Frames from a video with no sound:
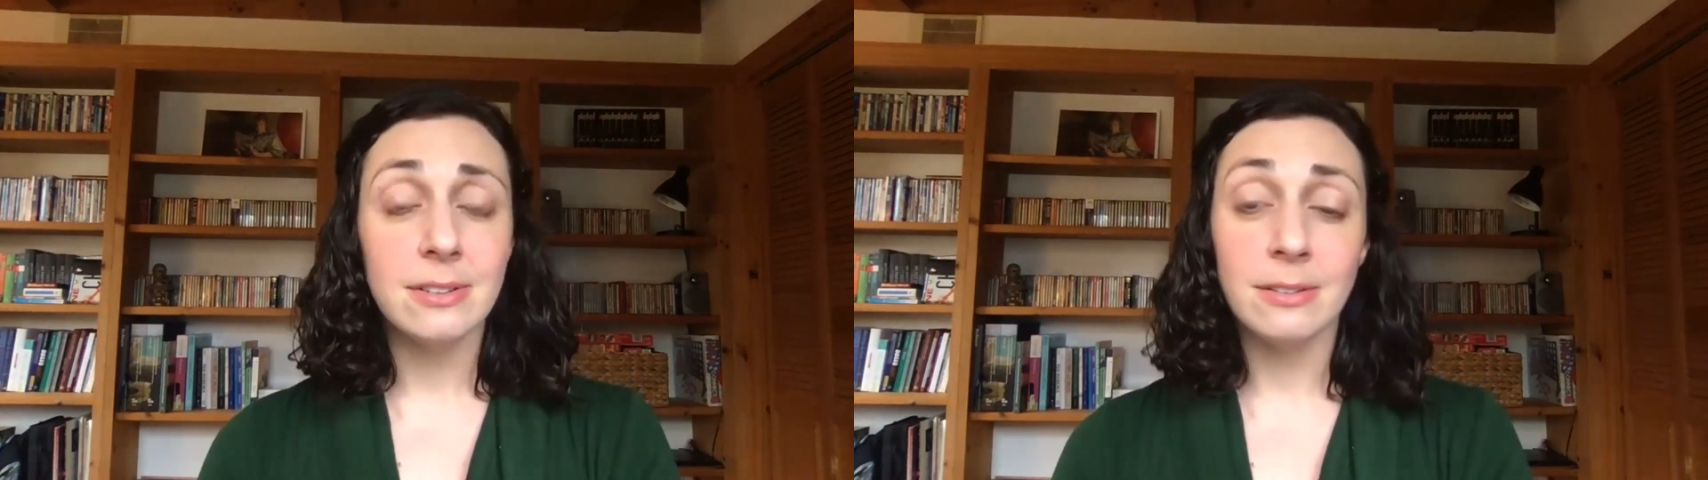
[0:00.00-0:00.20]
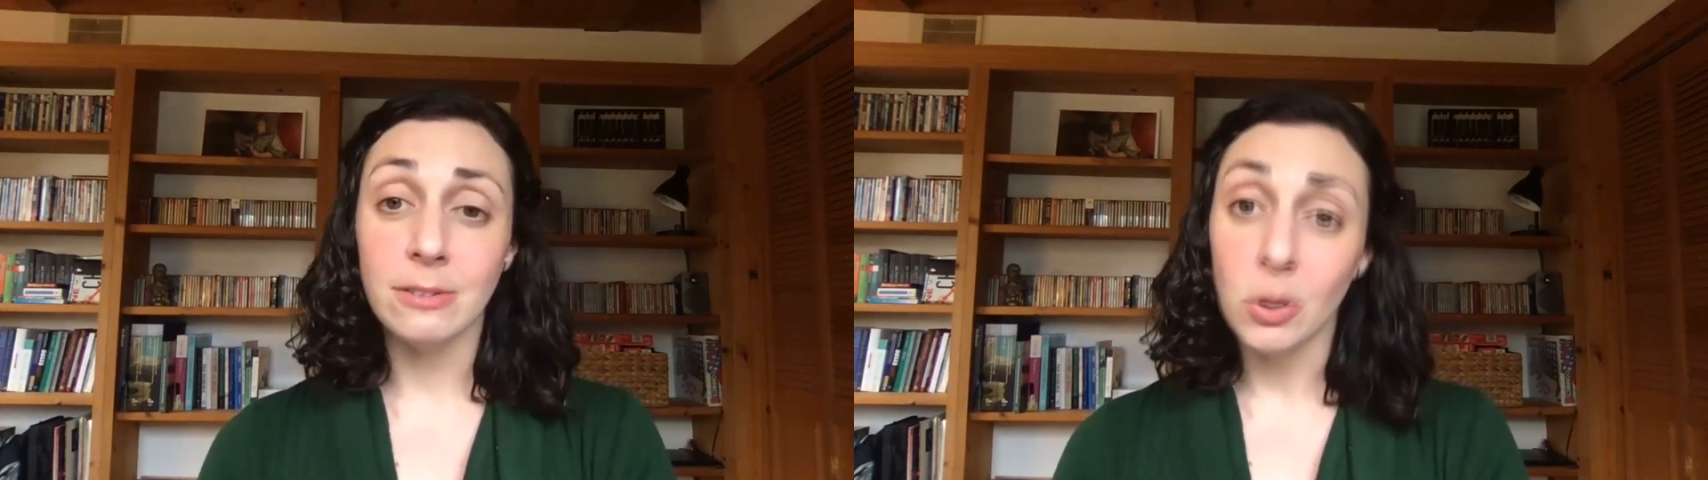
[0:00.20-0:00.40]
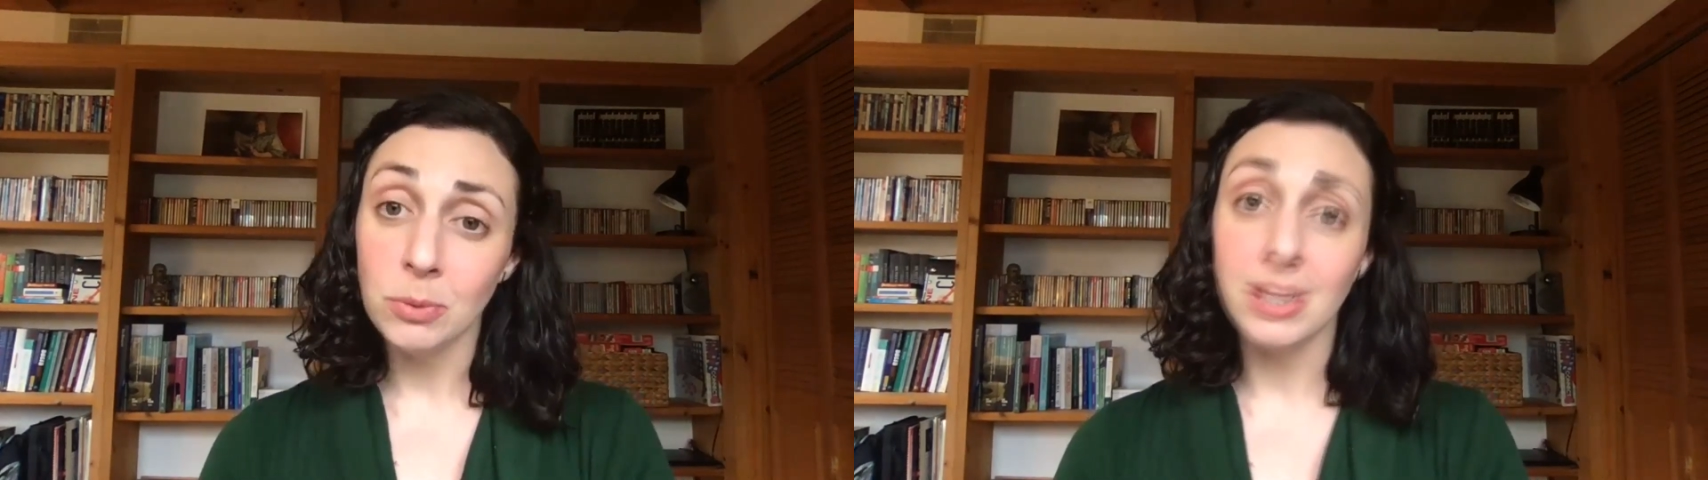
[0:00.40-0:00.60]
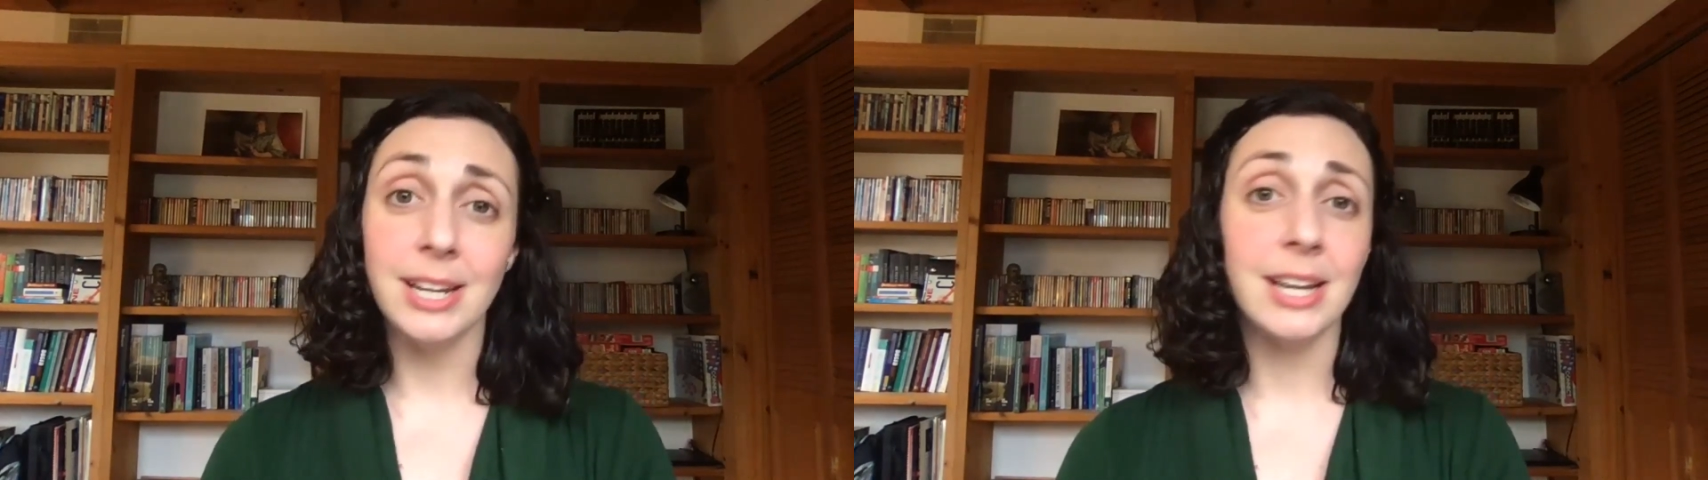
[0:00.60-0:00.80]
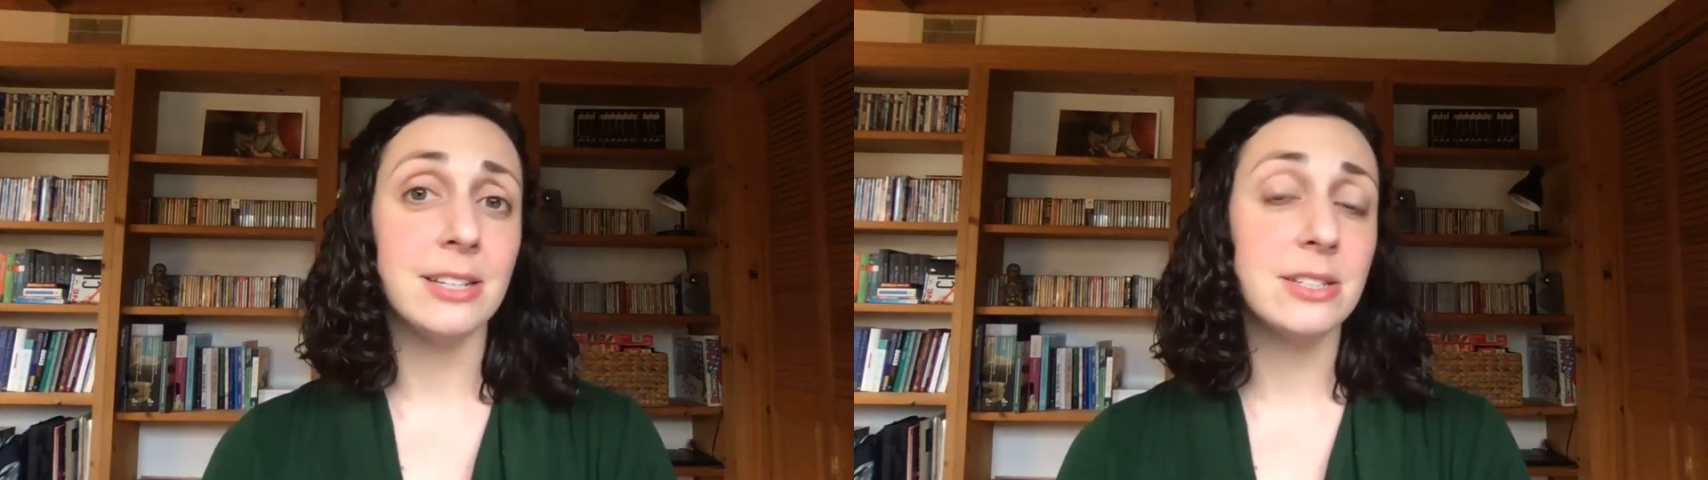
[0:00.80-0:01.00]

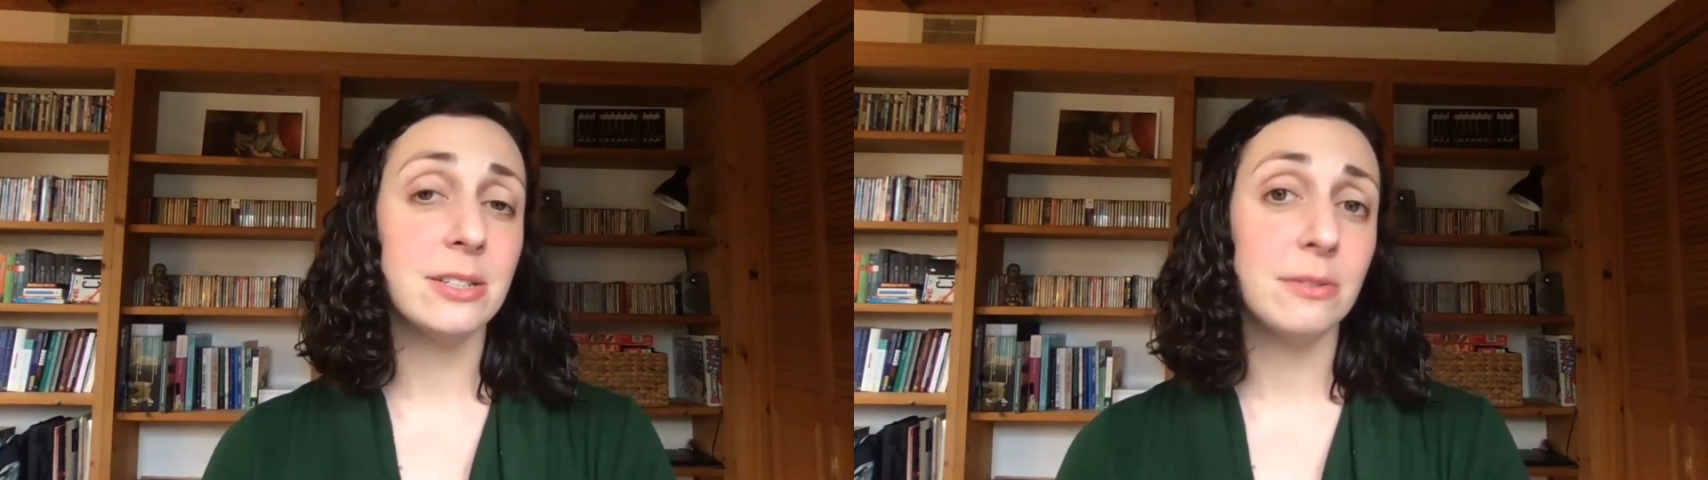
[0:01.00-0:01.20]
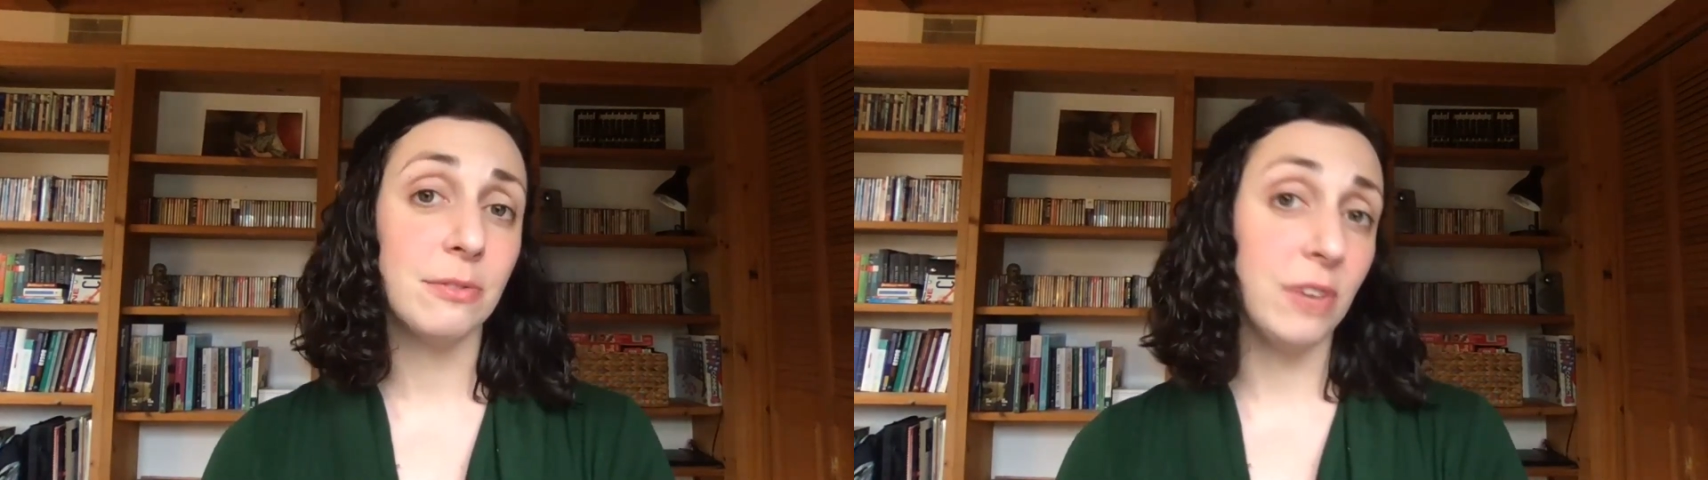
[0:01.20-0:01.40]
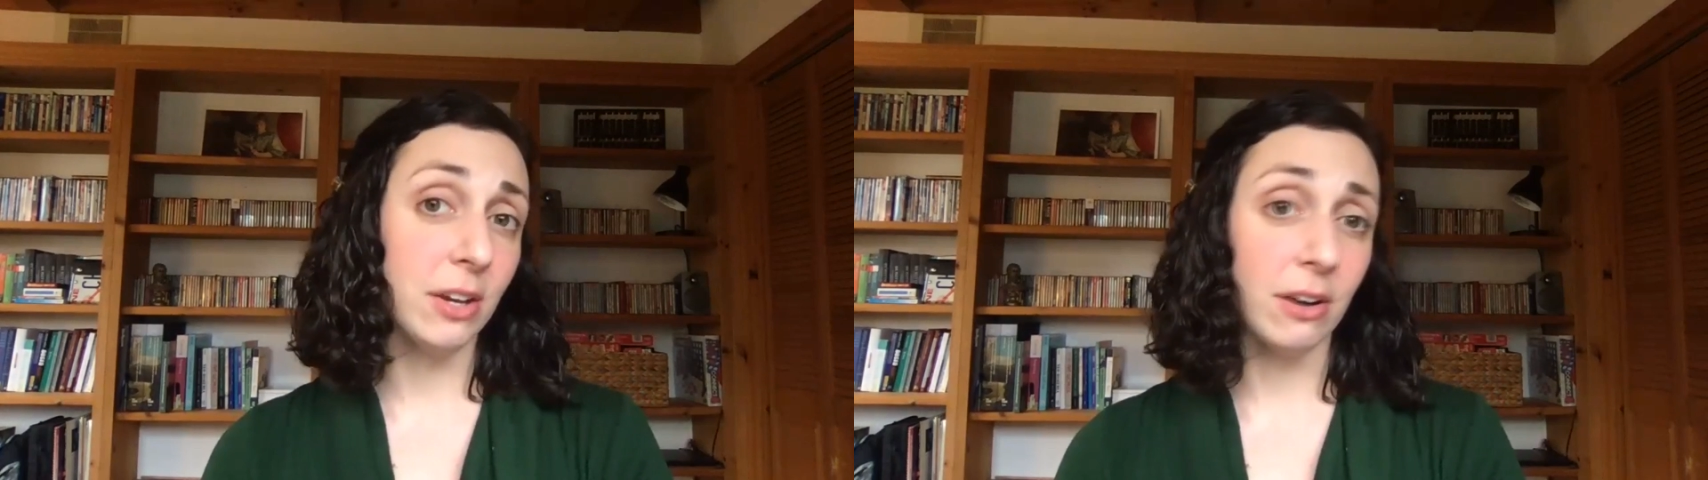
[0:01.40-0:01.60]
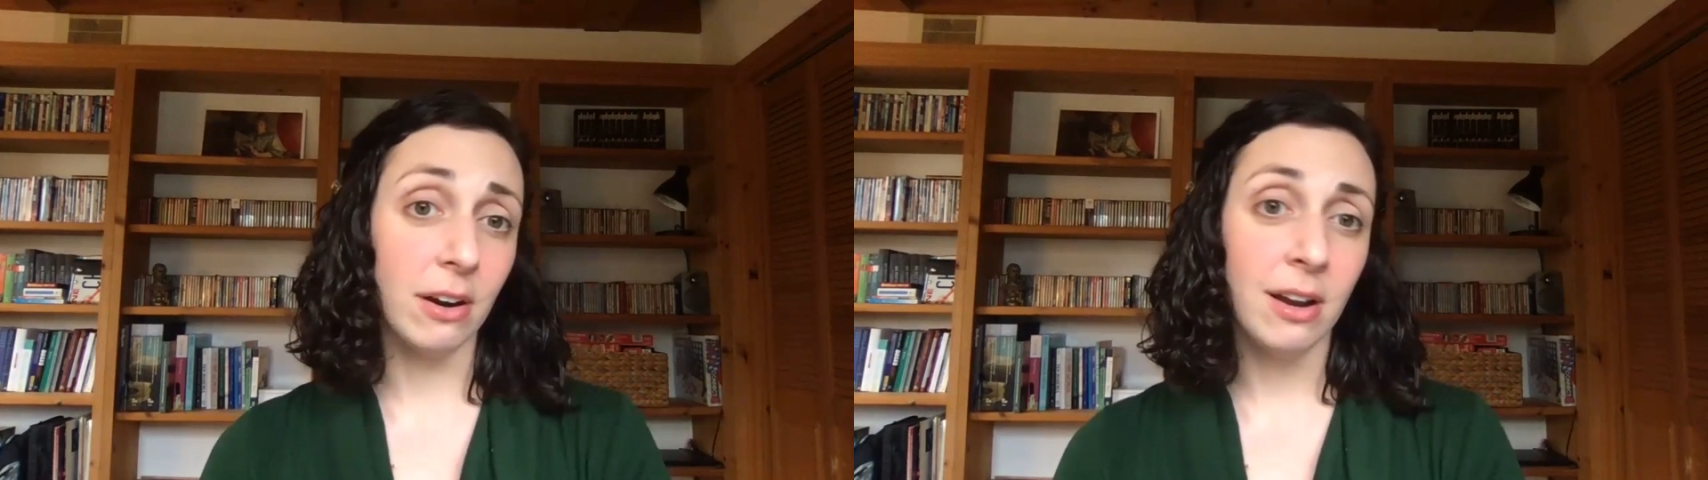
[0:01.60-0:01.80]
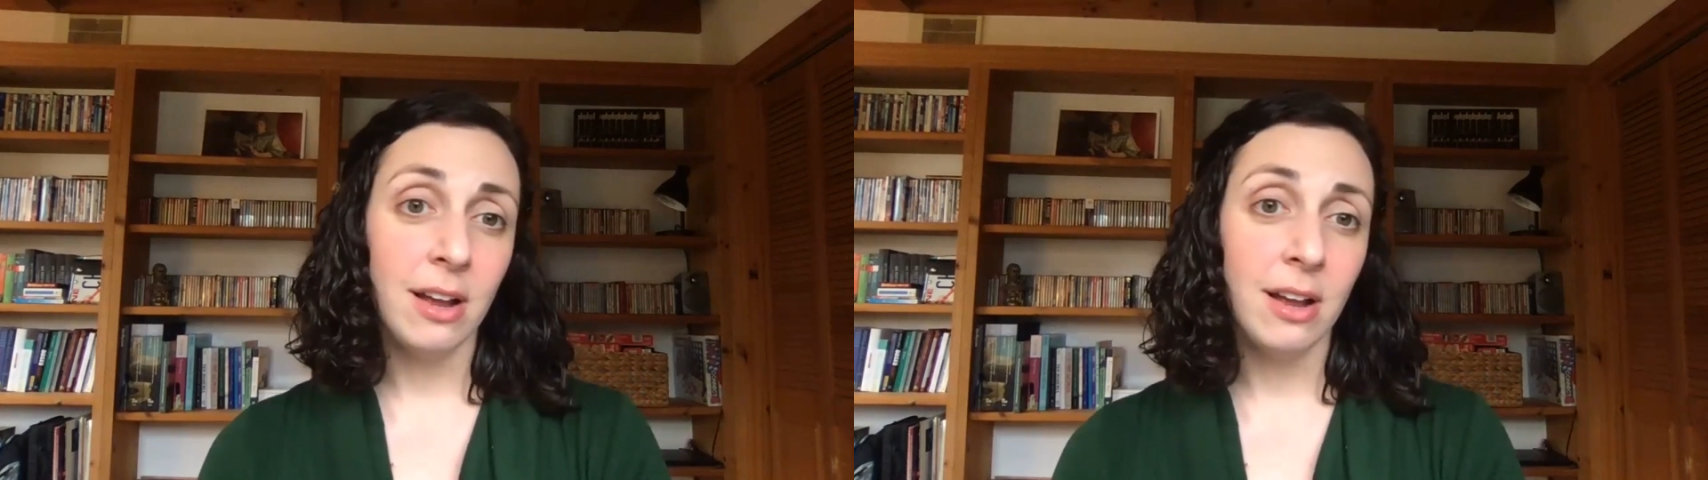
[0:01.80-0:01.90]
loneliness, fear.